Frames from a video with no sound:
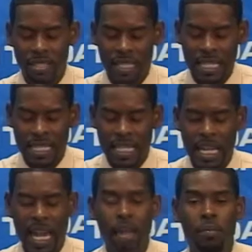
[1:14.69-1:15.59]

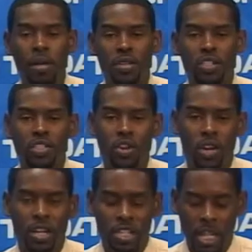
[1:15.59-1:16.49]
Cindy M.
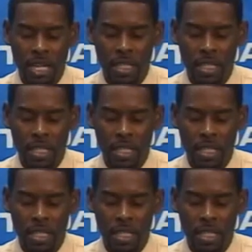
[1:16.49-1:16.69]
George.